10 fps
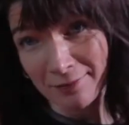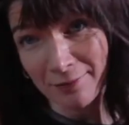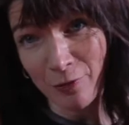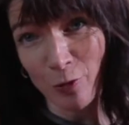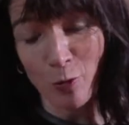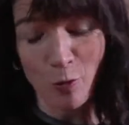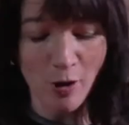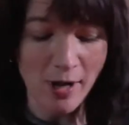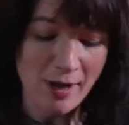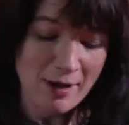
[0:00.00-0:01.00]
for
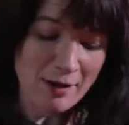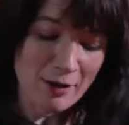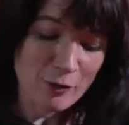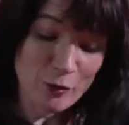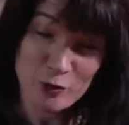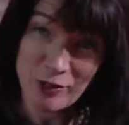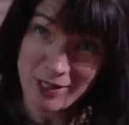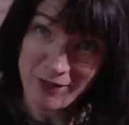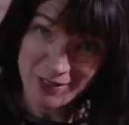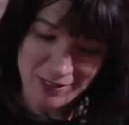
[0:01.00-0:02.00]
uh, voluntary
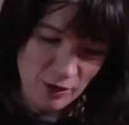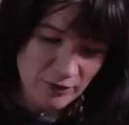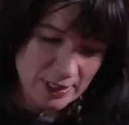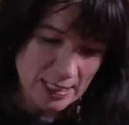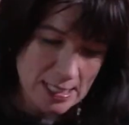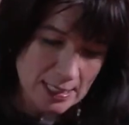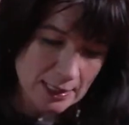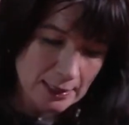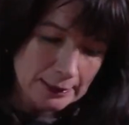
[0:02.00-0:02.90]
services overseas.